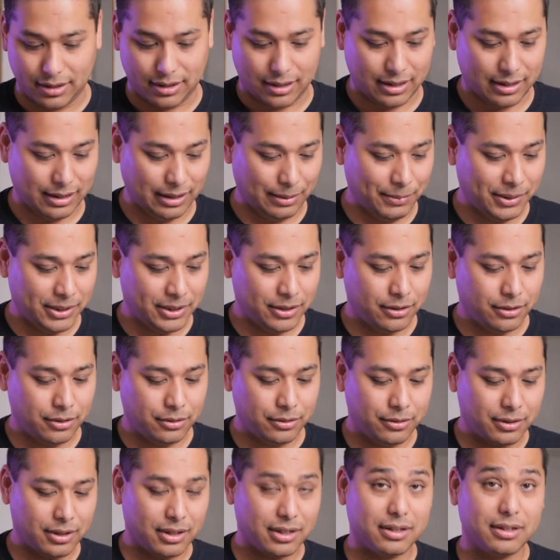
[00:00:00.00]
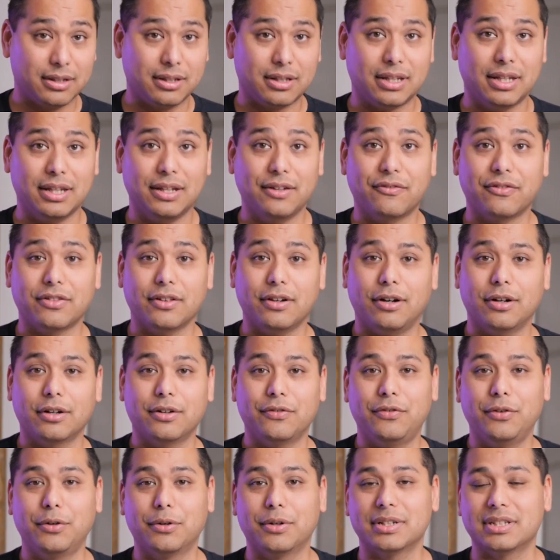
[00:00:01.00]
And let me know if the
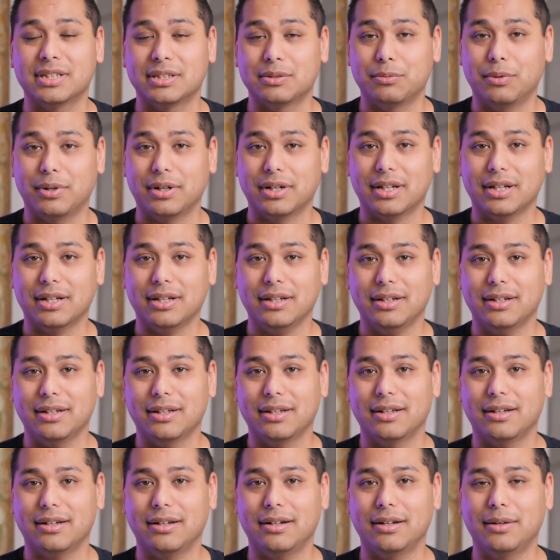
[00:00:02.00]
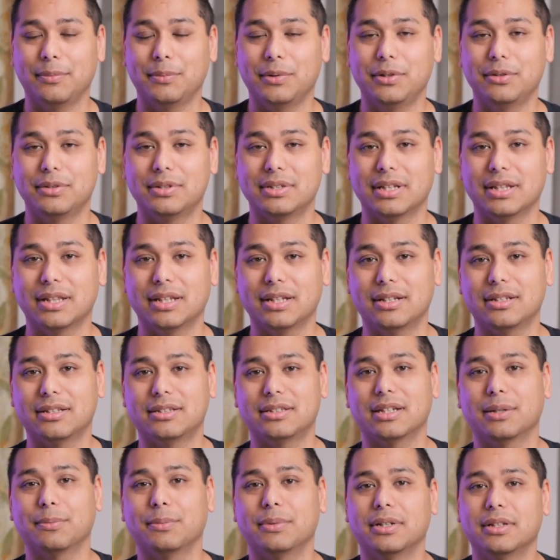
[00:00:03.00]
autofocus is working. I'm using the
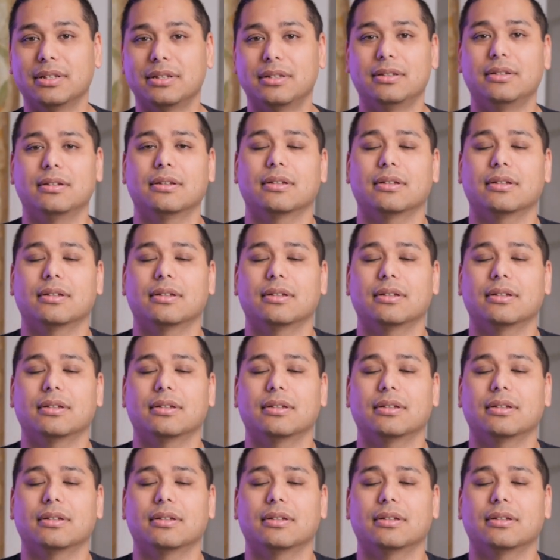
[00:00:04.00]
Sigma